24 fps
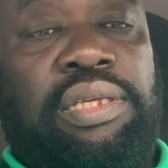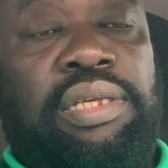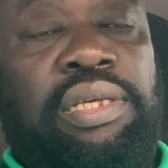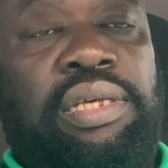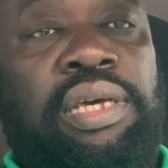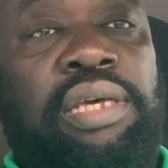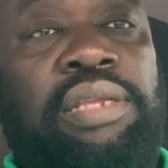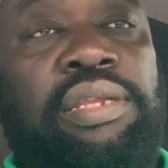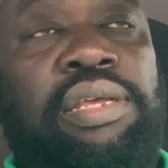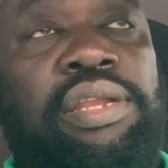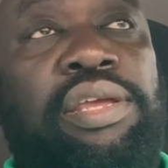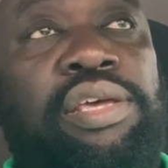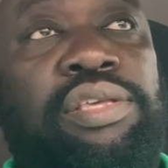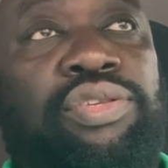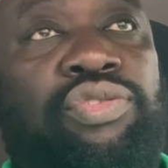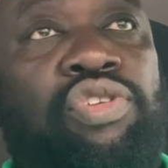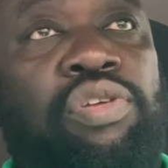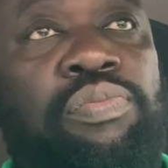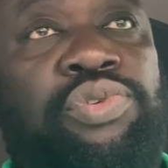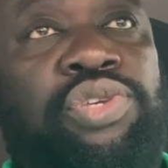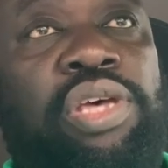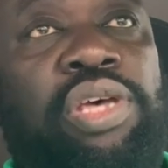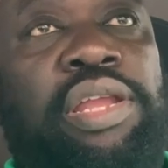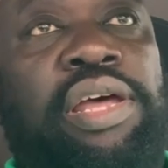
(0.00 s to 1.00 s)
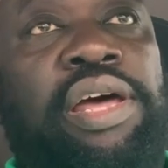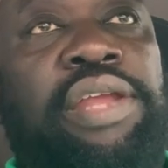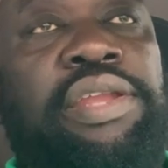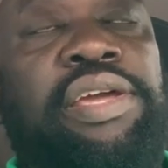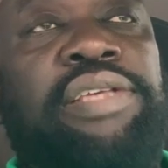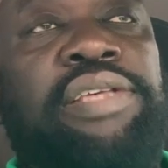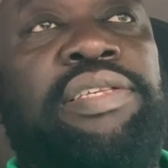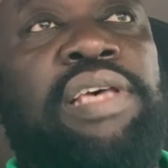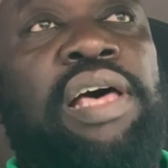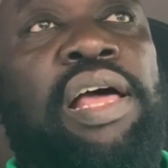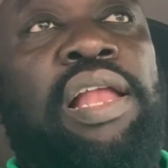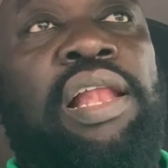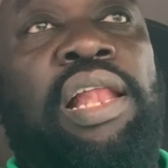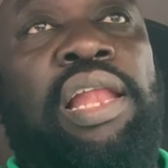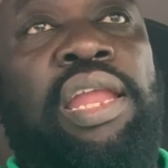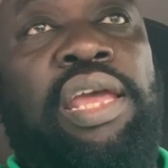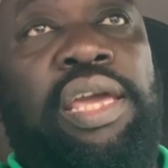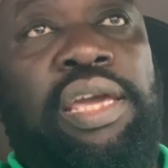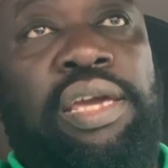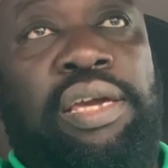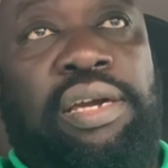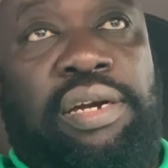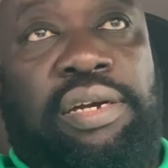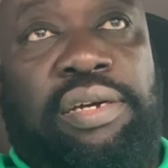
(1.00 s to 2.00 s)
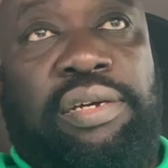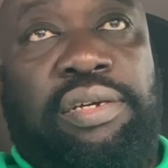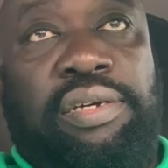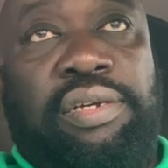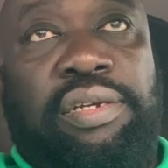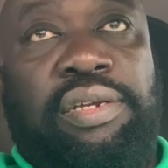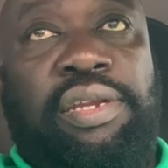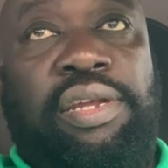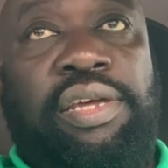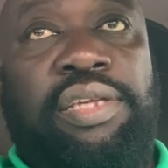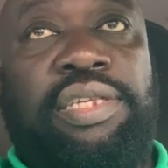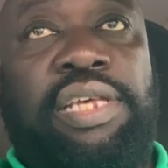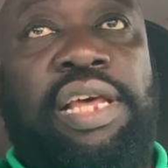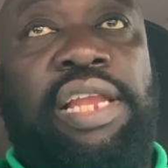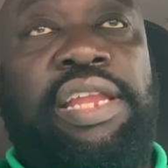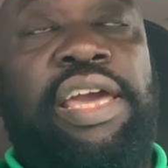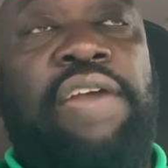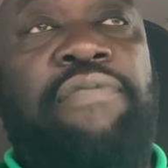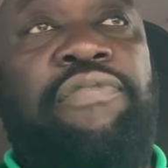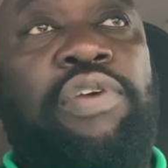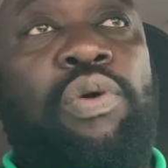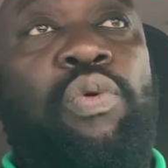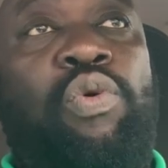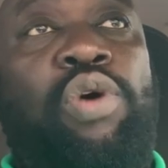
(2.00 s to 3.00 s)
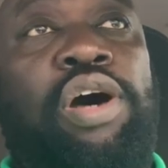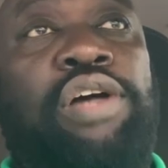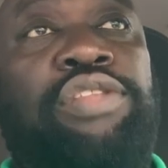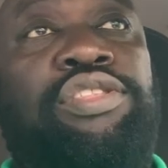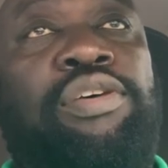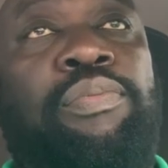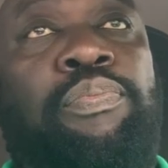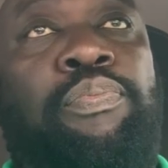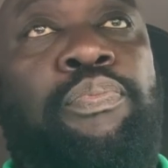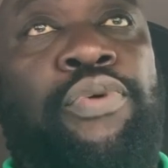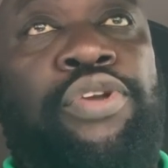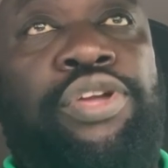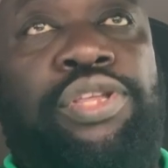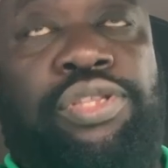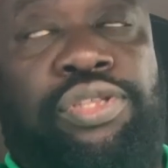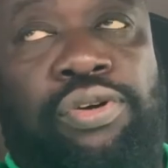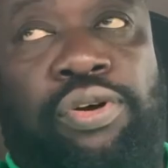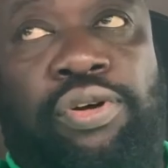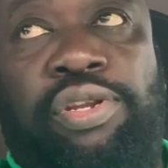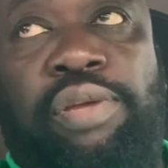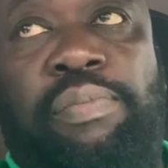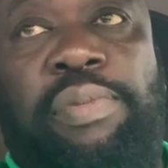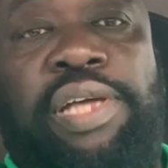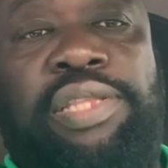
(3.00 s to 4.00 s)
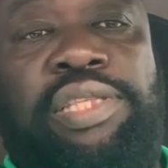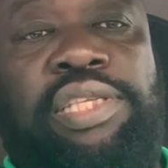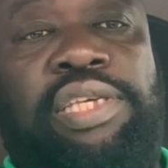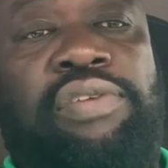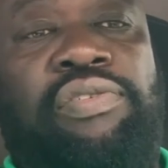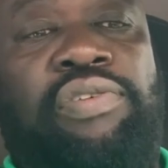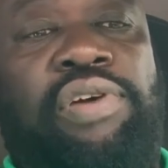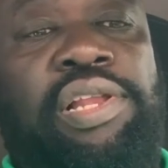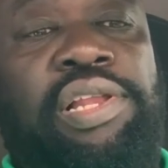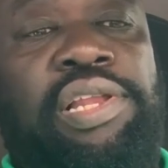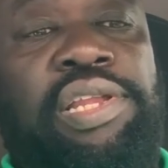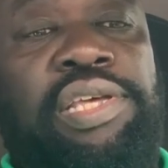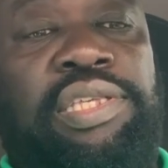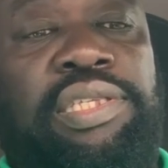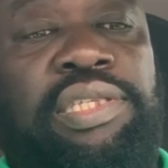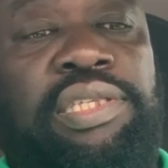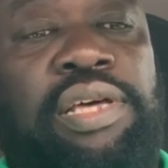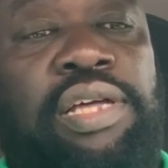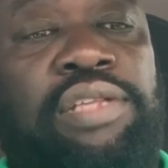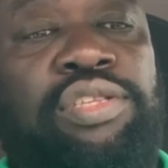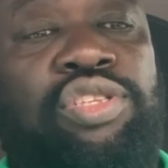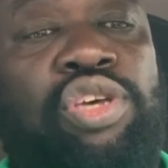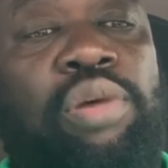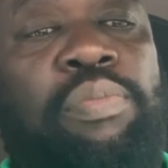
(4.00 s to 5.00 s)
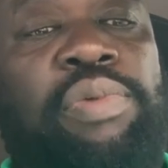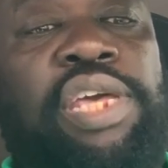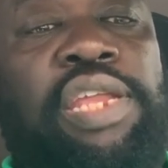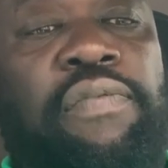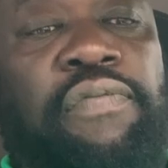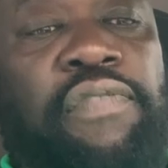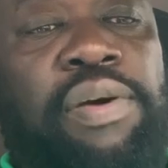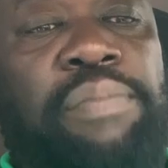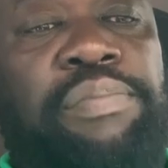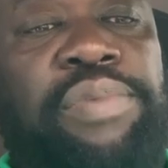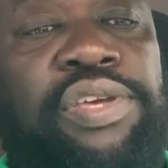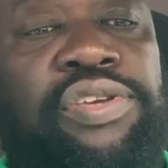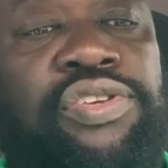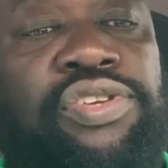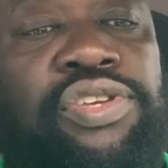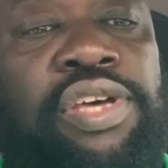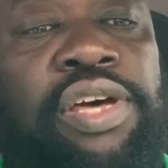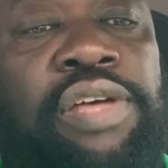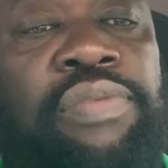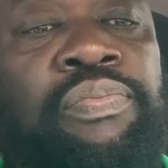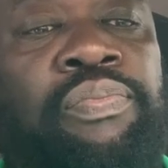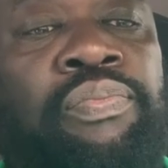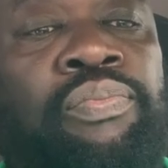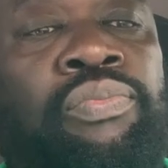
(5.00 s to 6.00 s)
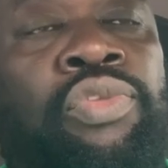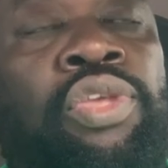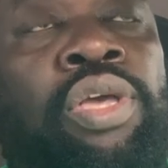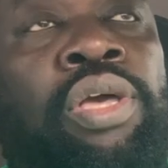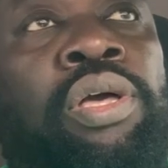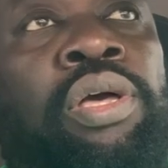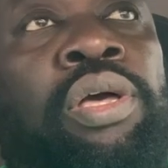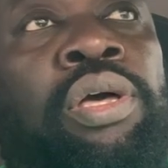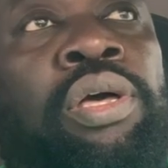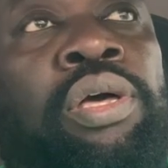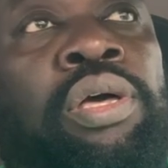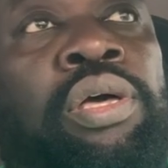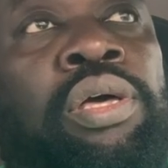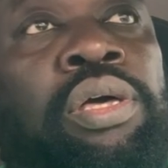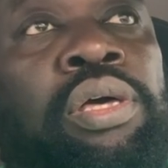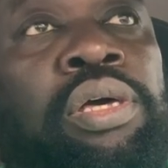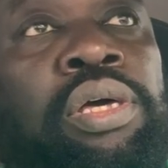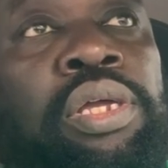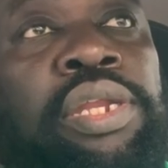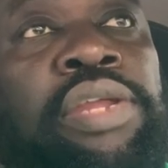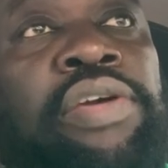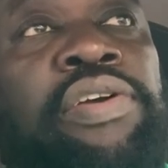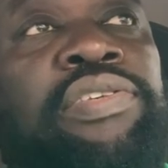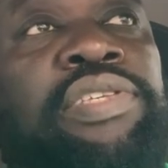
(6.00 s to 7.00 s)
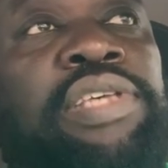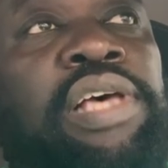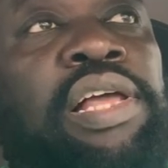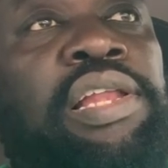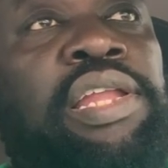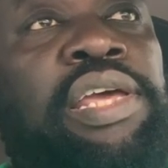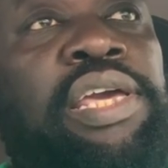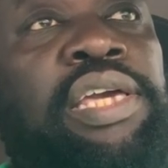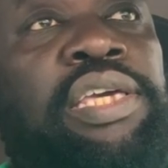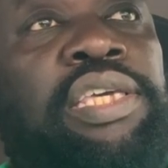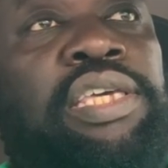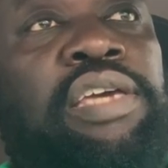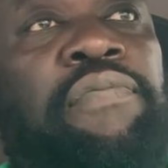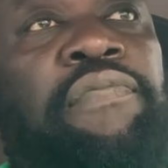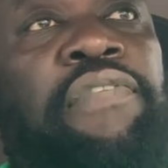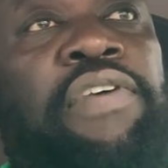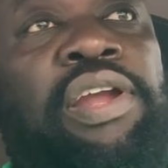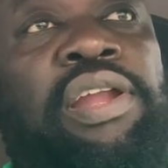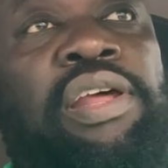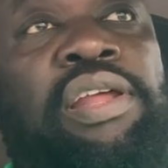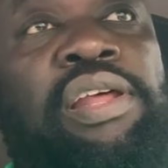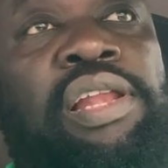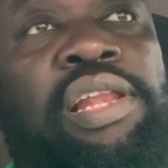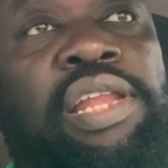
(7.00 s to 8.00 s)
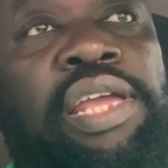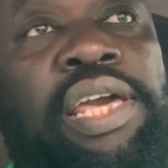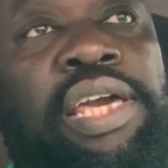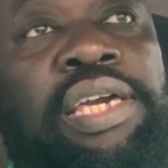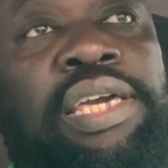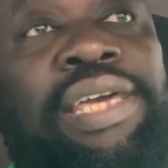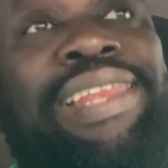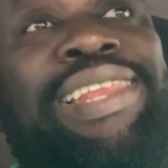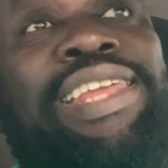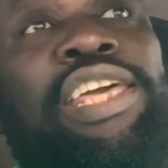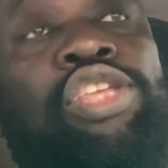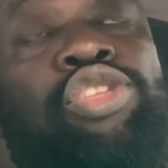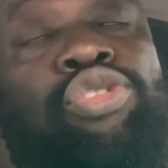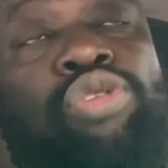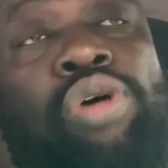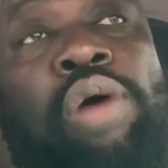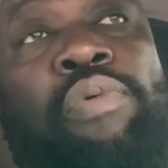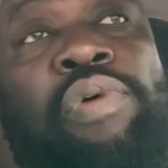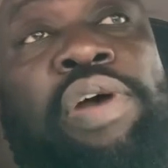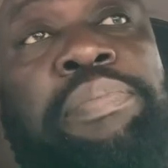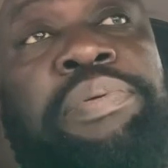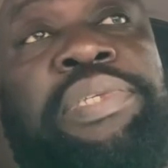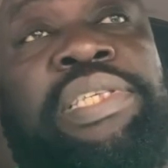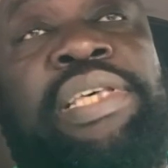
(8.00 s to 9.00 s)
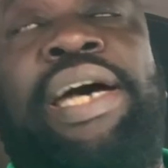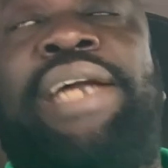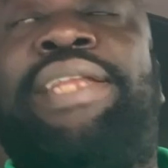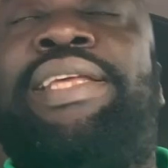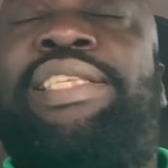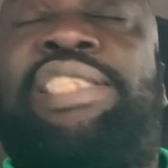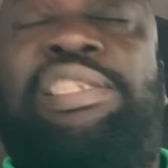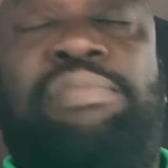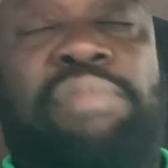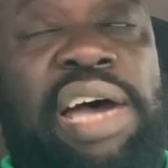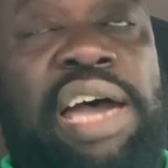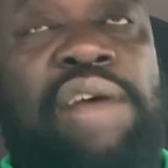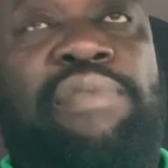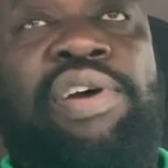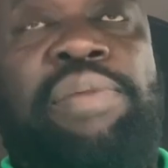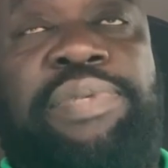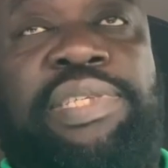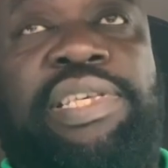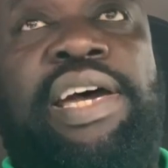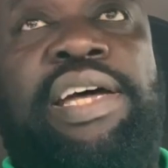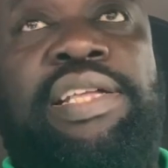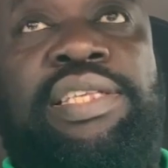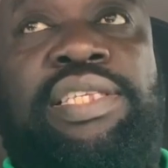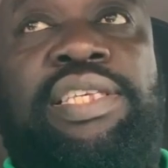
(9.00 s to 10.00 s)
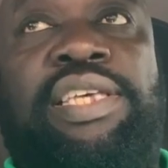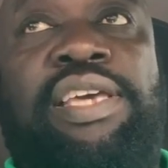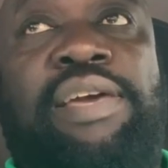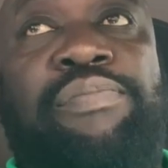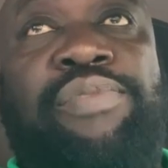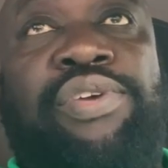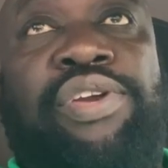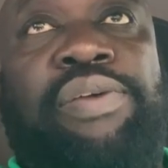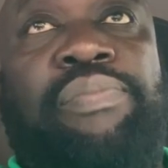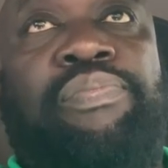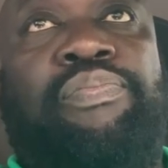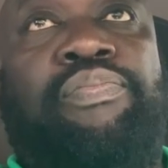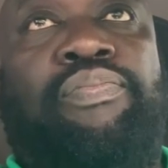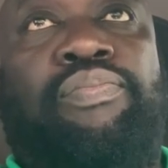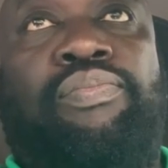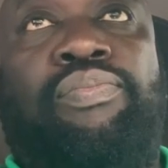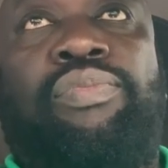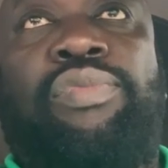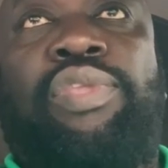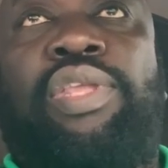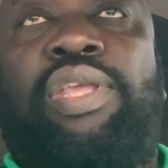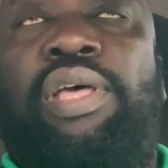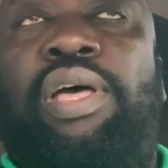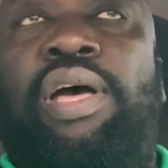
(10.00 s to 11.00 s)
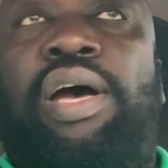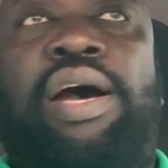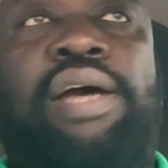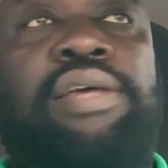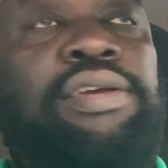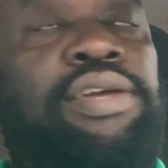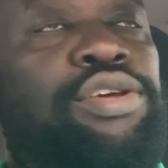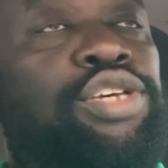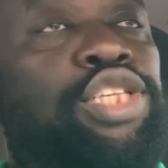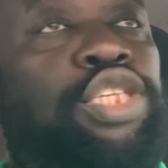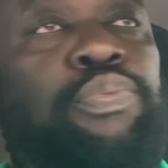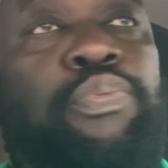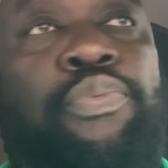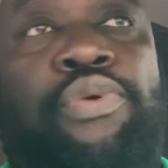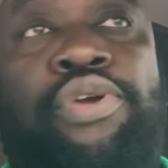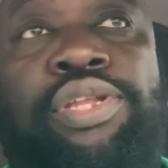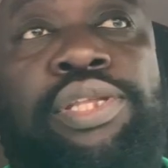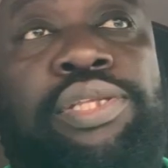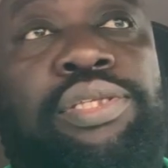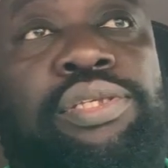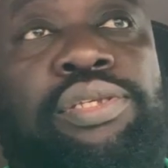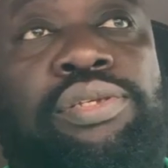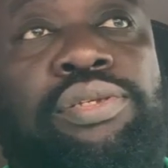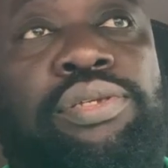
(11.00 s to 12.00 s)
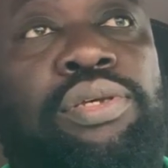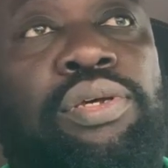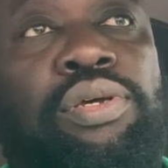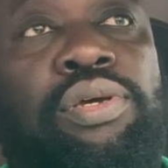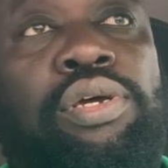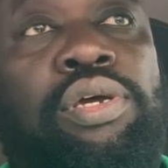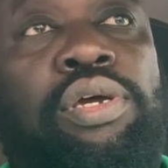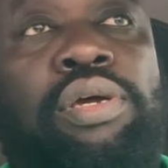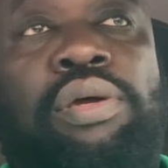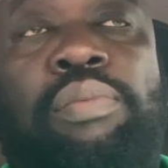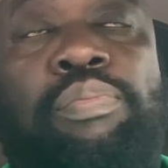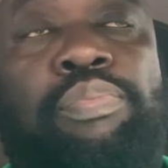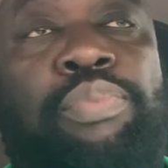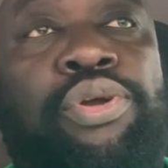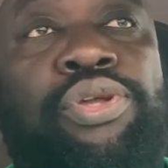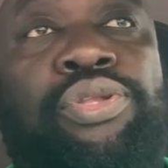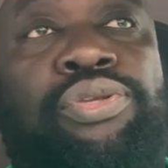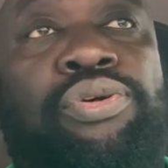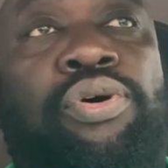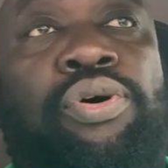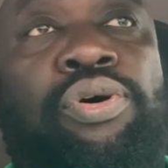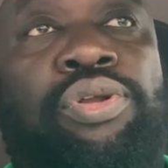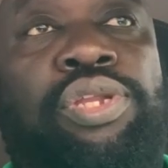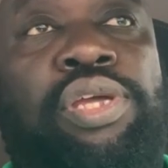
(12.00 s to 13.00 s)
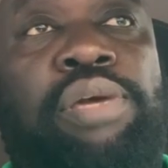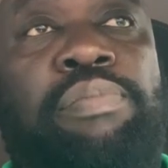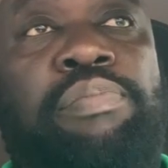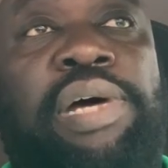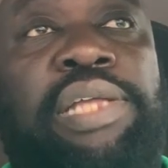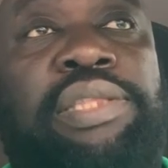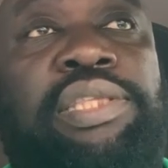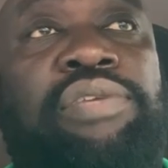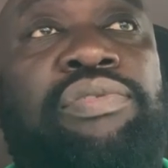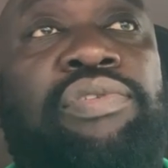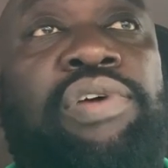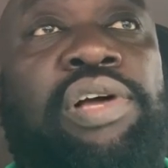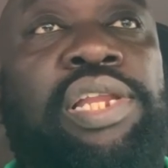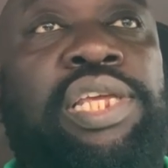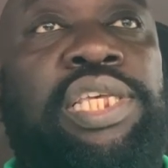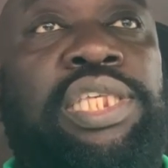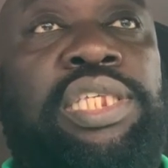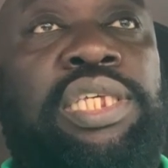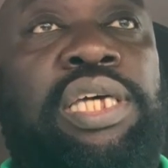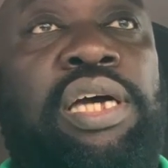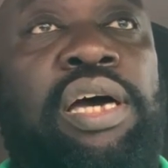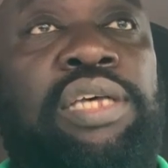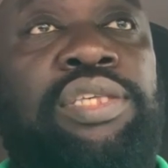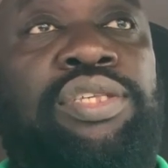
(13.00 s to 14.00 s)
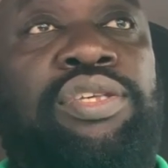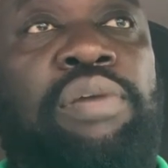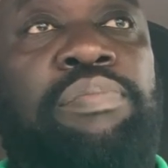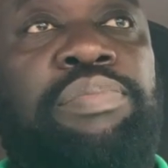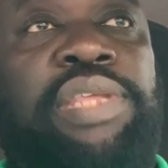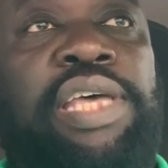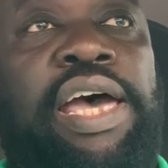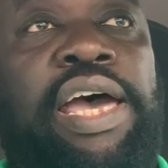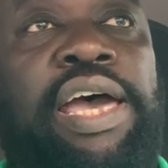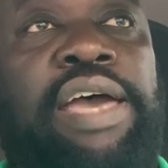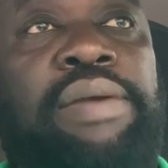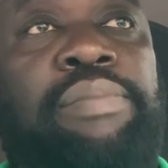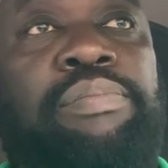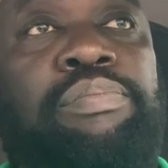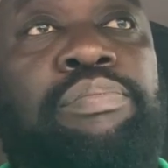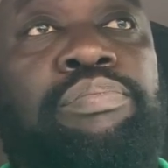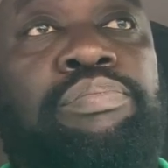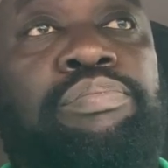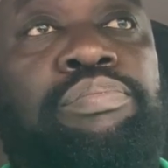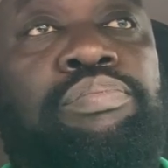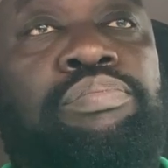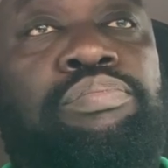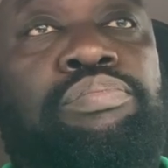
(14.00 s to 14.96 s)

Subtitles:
in the description, and there's a link. If you want to print out the material list and some information, there's a link. You follow the link, it leads to a website. It's my website, CMA, and you just print out the material list. Because sometimes